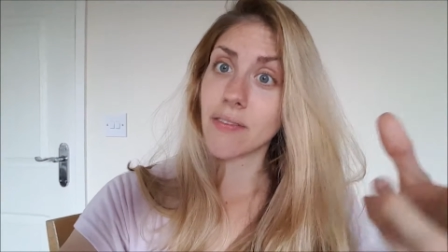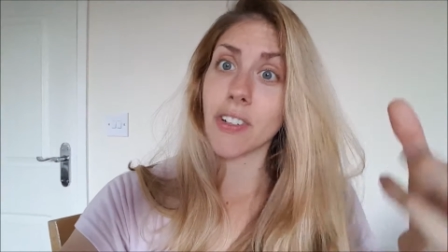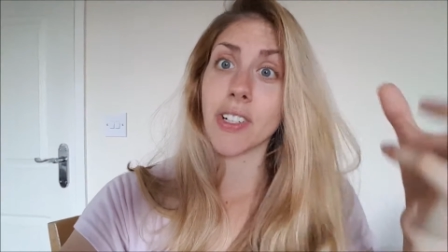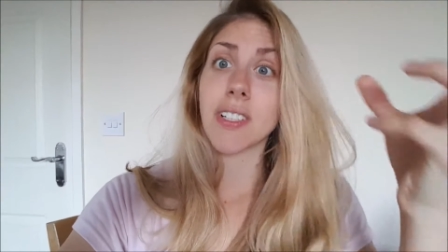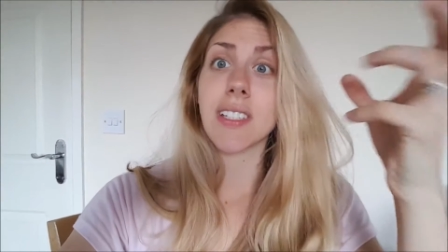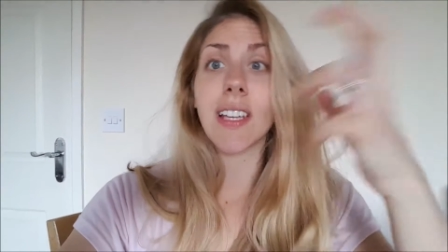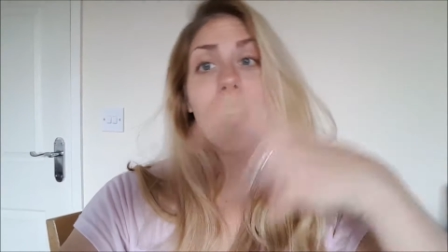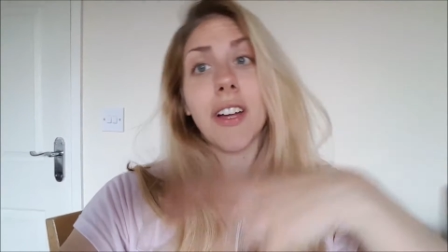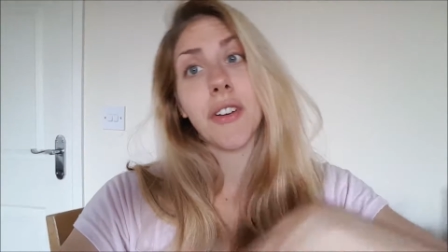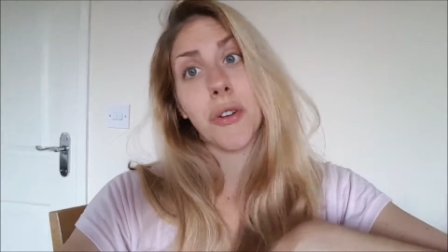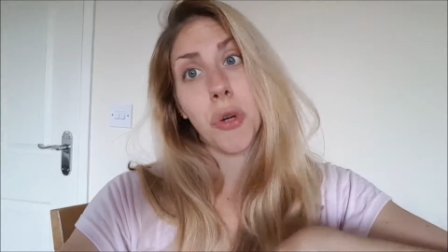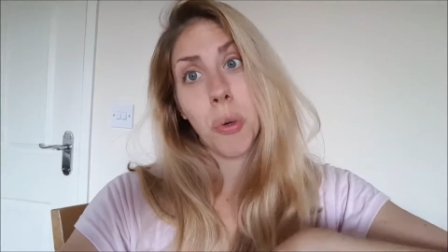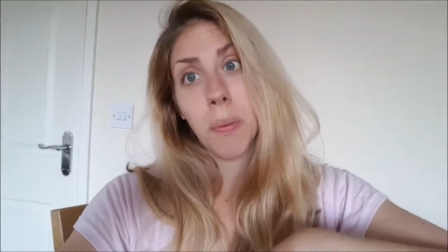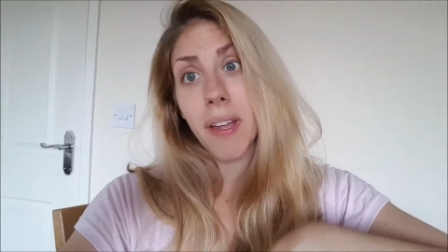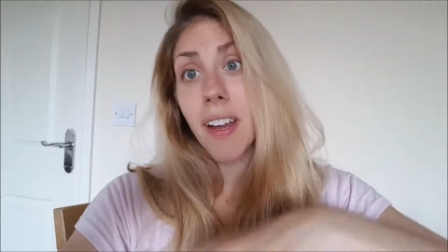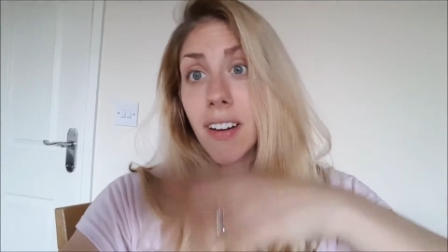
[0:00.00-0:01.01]
versus how your
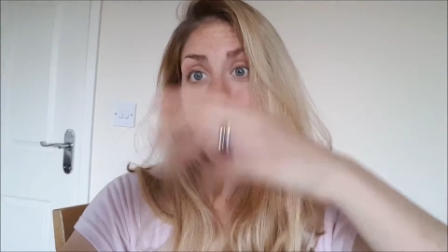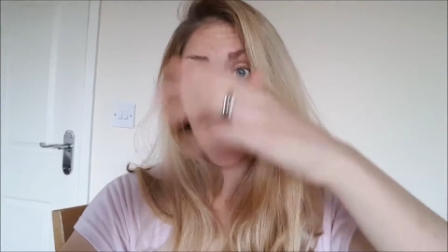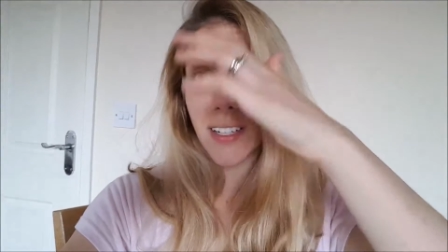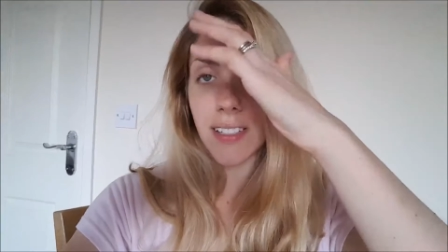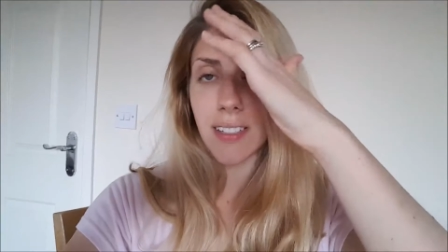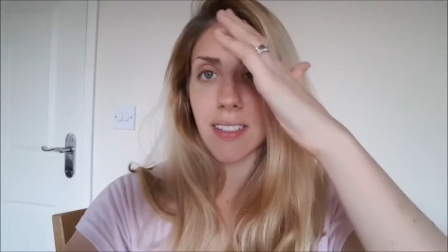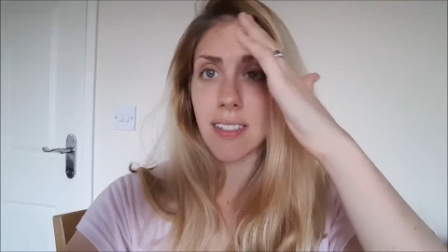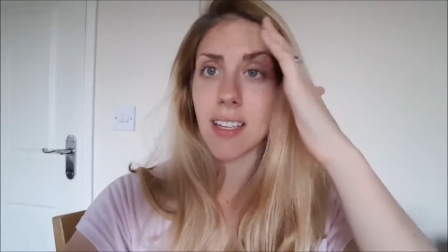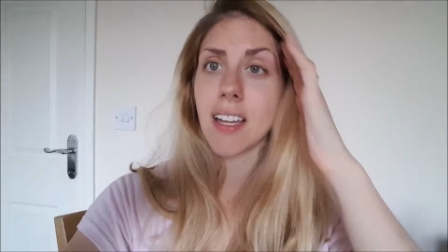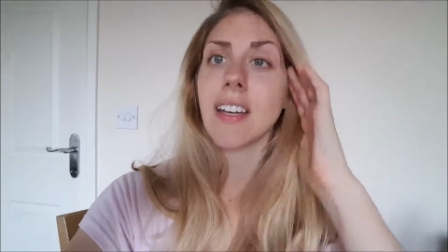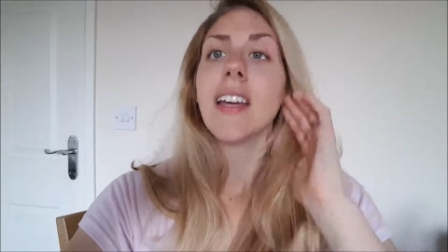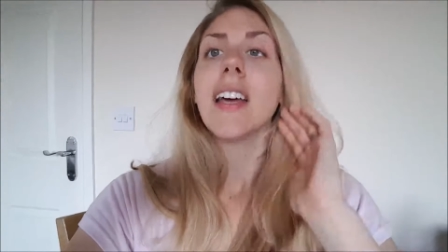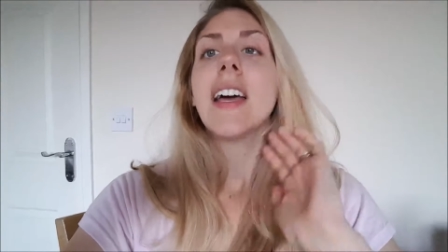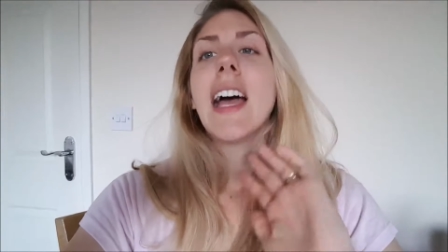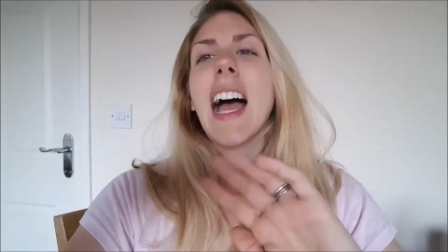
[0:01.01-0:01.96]
normal hair takes to the sun.